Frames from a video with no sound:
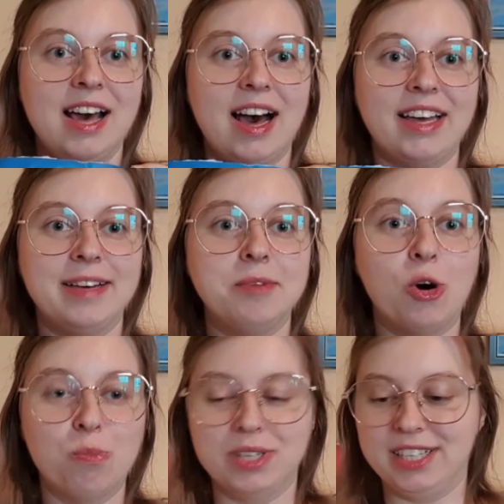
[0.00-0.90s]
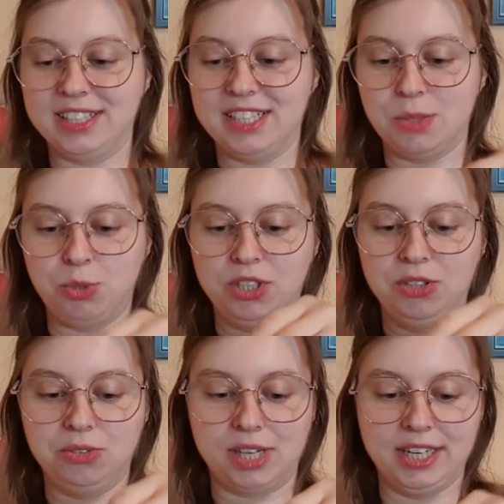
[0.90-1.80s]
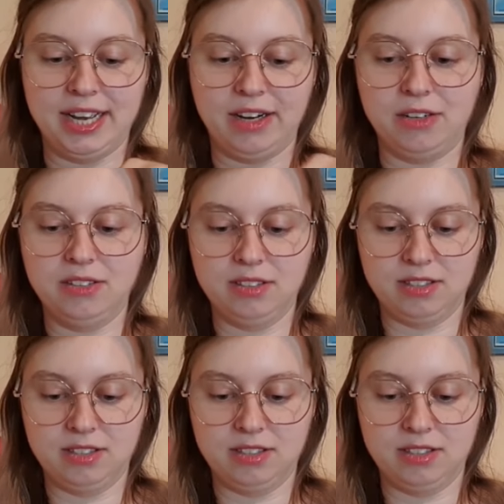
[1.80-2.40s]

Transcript: I am opening this with you right now.